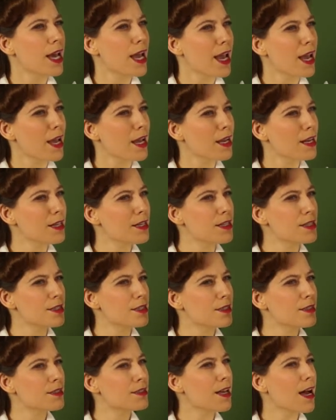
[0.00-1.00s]
80s
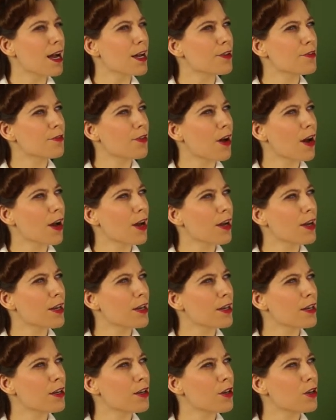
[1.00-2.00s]
sci-fi